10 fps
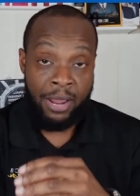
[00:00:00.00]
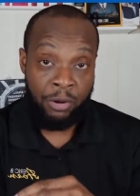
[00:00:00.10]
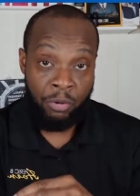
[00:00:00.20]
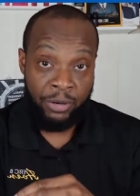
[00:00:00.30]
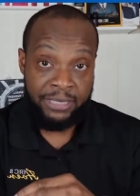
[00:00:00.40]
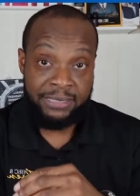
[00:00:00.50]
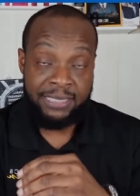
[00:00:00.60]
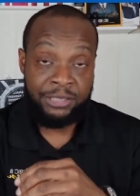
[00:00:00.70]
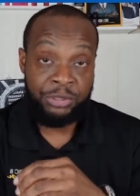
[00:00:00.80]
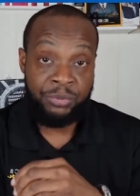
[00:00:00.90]

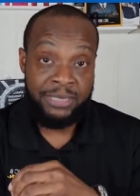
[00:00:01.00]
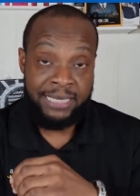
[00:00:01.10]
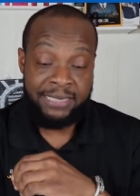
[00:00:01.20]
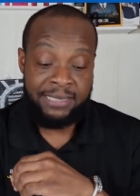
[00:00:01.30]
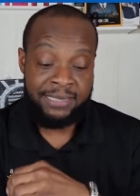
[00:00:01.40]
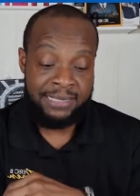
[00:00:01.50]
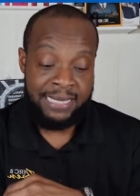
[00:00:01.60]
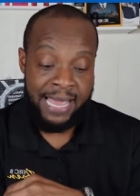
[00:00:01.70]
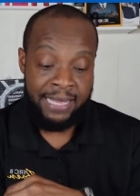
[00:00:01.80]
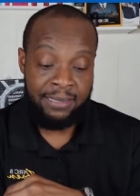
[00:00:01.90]
priorities that you need to
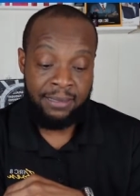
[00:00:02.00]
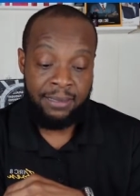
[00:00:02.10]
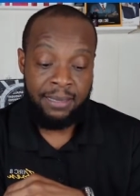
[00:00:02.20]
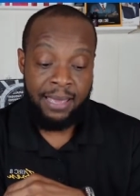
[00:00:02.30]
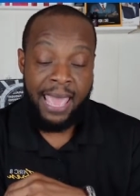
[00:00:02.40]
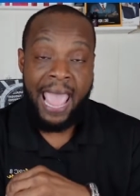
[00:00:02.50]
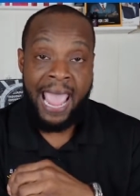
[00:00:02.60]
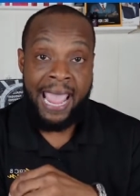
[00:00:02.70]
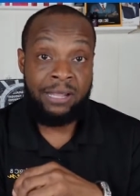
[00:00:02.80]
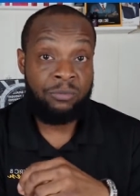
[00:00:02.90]
set,
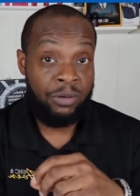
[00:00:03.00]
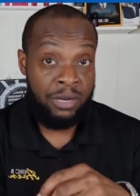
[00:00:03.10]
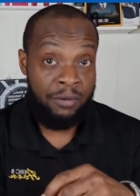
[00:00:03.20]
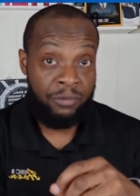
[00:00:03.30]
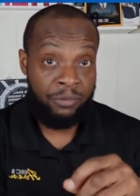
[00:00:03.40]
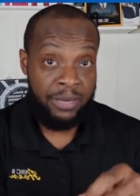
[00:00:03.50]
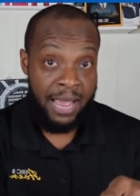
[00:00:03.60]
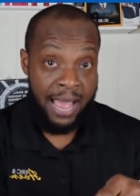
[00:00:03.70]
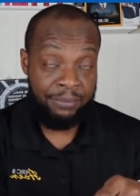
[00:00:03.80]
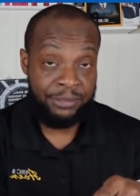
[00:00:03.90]
and
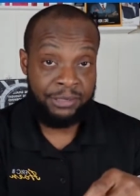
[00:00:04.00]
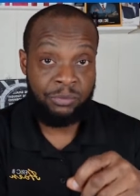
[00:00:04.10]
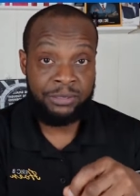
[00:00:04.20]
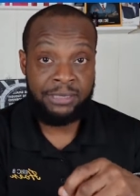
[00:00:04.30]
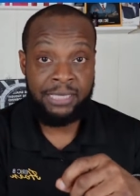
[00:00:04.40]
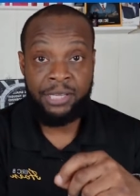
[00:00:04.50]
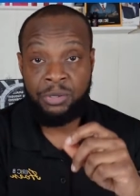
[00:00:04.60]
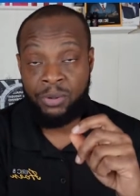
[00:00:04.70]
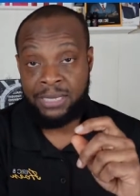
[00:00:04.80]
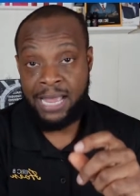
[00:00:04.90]
recovery options? Once
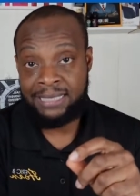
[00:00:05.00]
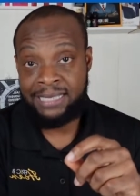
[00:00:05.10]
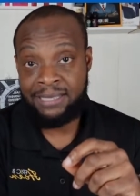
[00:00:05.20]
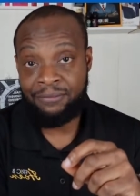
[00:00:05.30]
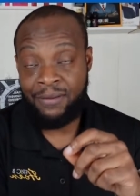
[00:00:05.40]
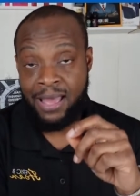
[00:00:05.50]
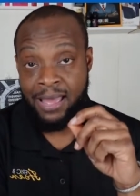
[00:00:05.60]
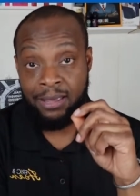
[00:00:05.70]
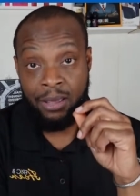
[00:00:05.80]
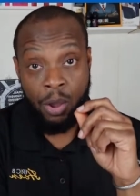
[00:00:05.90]
again, you want to
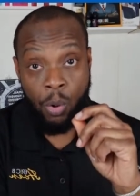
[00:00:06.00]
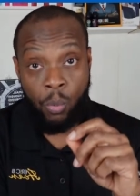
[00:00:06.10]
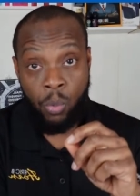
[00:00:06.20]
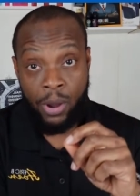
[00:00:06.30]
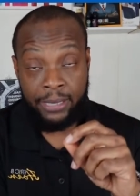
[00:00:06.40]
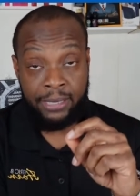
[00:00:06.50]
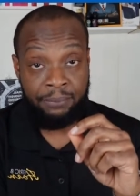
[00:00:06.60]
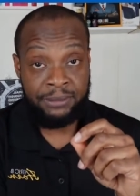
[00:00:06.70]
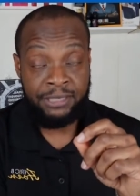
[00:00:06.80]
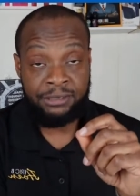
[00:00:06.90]
identify what
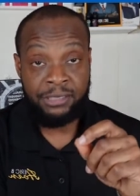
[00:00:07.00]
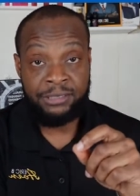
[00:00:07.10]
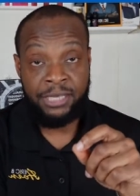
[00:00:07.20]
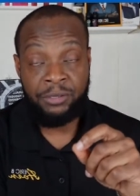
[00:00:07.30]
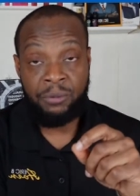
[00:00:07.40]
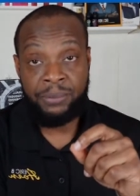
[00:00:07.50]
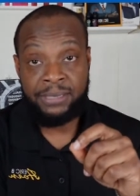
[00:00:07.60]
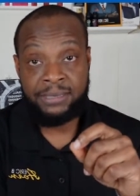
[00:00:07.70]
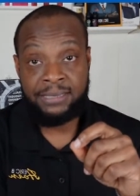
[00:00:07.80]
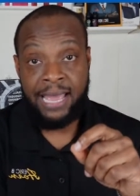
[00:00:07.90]
could potentially take your
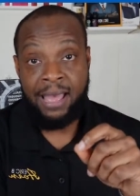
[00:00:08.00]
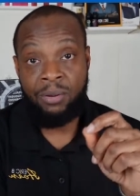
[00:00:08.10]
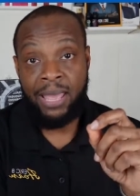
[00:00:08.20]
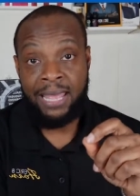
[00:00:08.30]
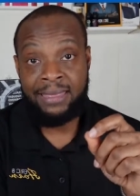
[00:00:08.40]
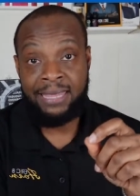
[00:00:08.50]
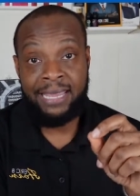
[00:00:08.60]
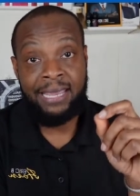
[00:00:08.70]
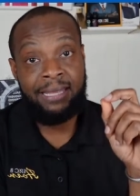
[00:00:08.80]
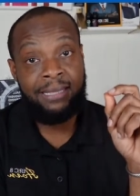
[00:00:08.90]
business out, and